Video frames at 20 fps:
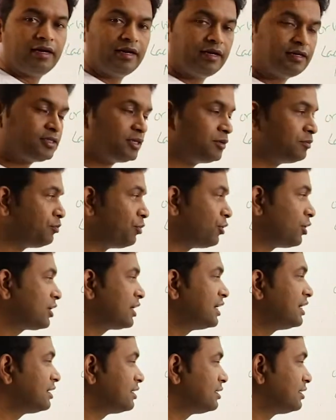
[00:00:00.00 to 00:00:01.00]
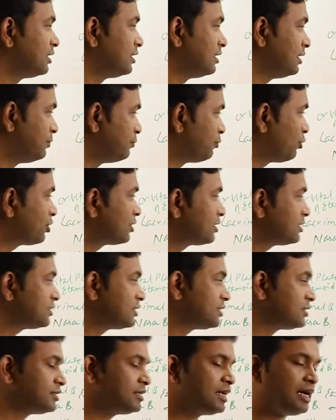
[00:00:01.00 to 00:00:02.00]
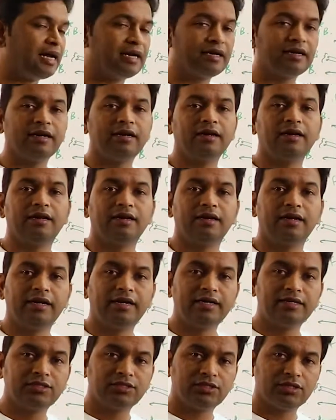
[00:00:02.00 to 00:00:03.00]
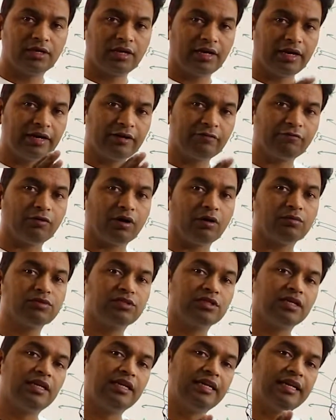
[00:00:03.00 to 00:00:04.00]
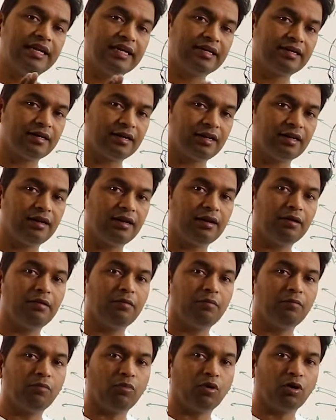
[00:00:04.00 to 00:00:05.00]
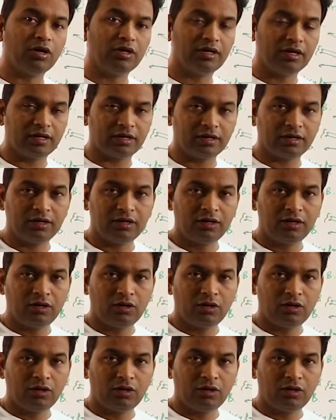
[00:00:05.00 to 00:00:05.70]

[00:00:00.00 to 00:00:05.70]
Its importance is that it forms the lateral border